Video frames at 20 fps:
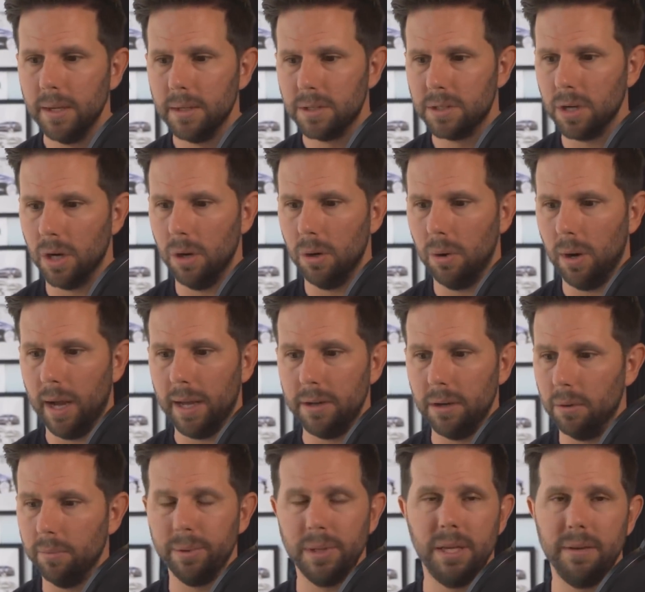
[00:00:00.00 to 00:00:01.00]
So I
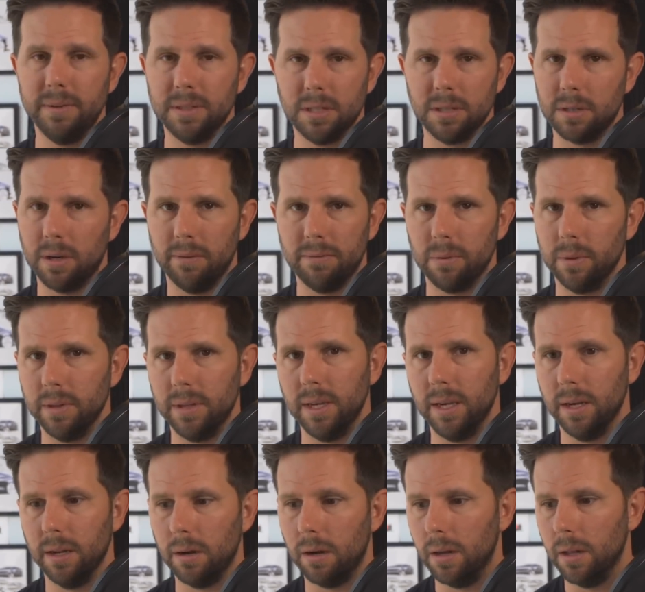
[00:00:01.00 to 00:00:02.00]
don't believe it's a software
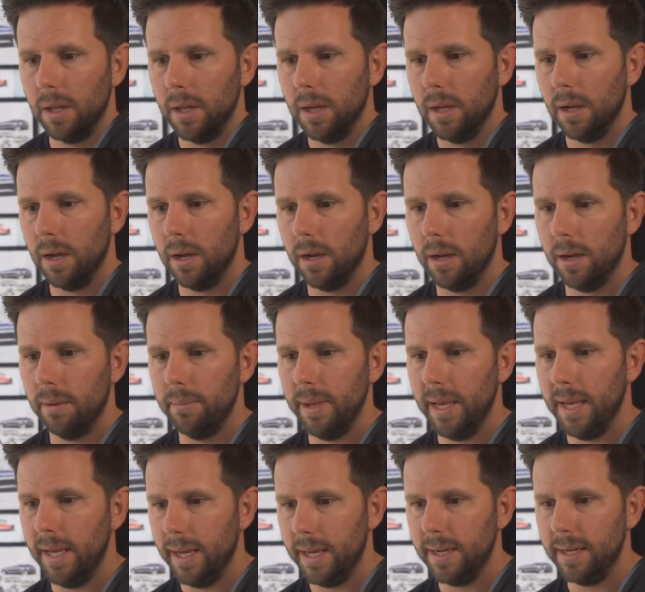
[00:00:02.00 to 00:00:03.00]
thing at all. Um, and,
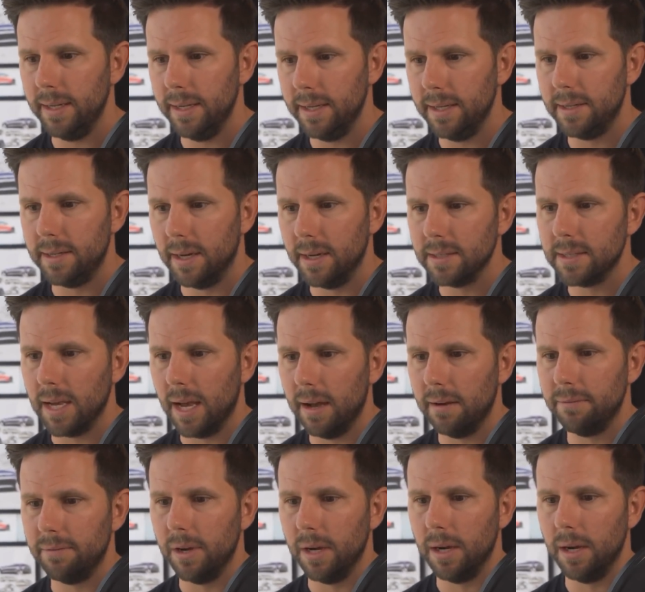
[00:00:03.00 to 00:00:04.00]
and it does
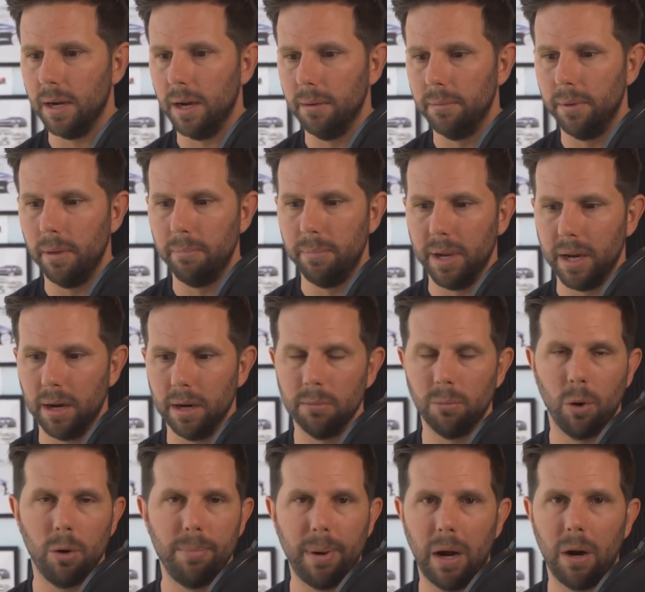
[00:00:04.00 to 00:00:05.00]
have a, a bigger,
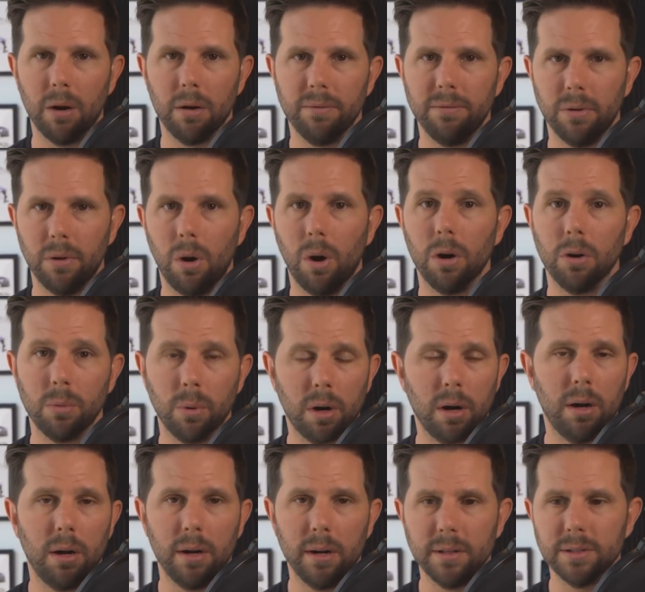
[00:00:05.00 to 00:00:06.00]
more powerful
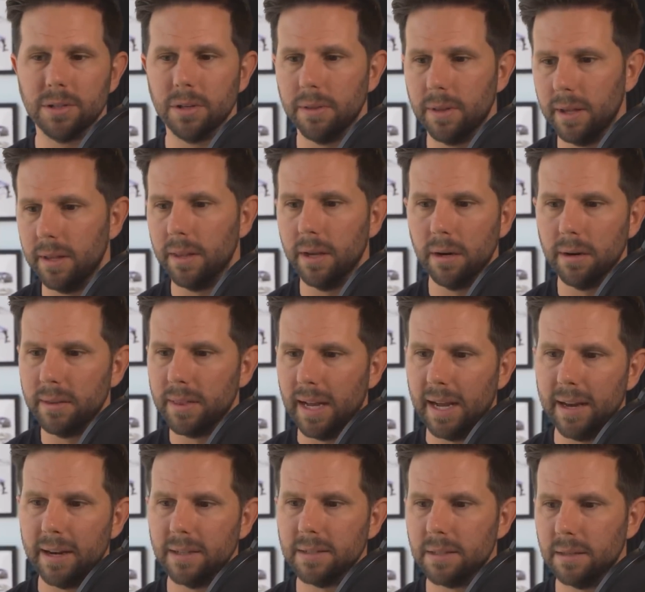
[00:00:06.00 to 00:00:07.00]
hardware on it. So there, there,
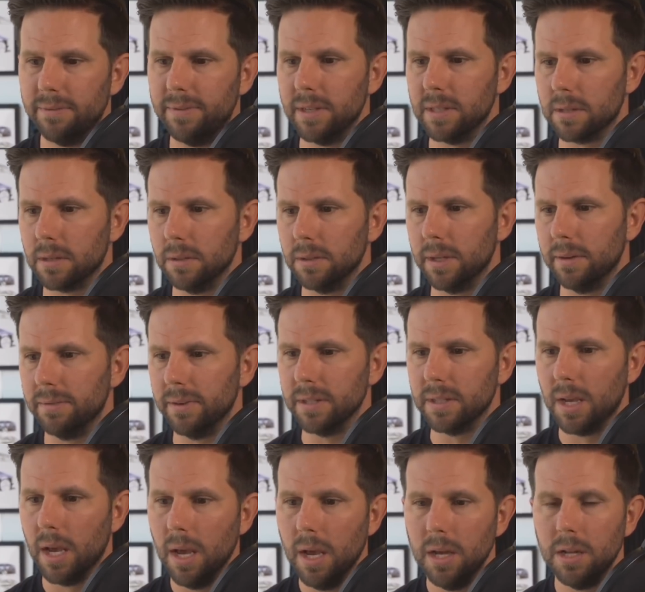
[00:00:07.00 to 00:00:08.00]
that is the physical
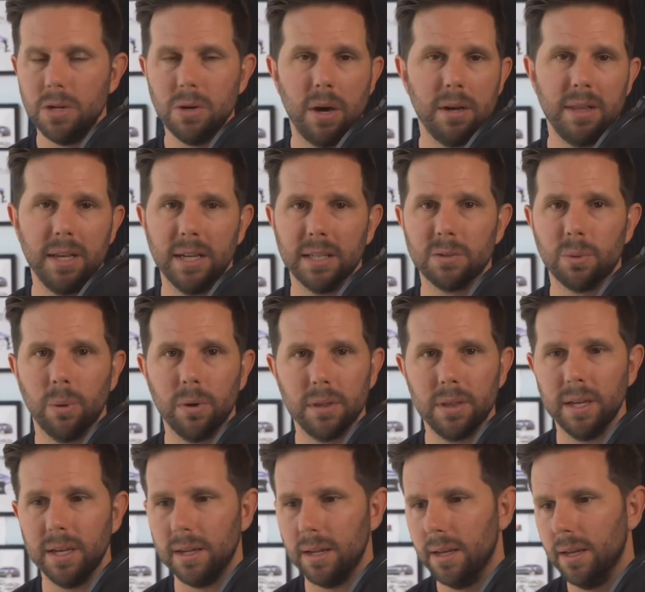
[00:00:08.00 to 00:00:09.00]
difference. Do I think it's
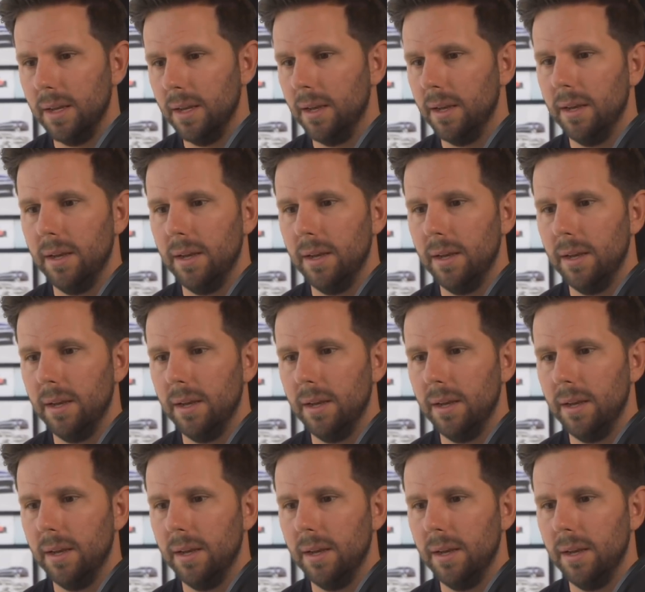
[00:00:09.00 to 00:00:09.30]
worth it?